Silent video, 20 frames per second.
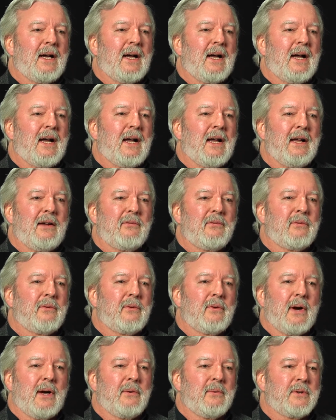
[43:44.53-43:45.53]
I have
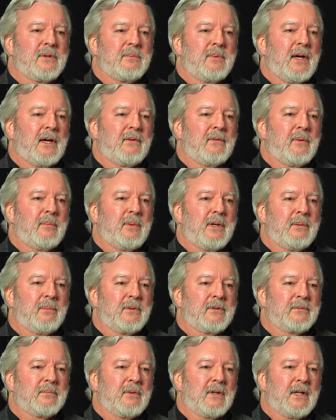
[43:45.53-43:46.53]
great respect for
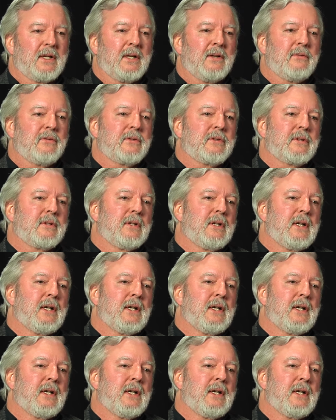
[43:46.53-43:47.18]
people's beliefs.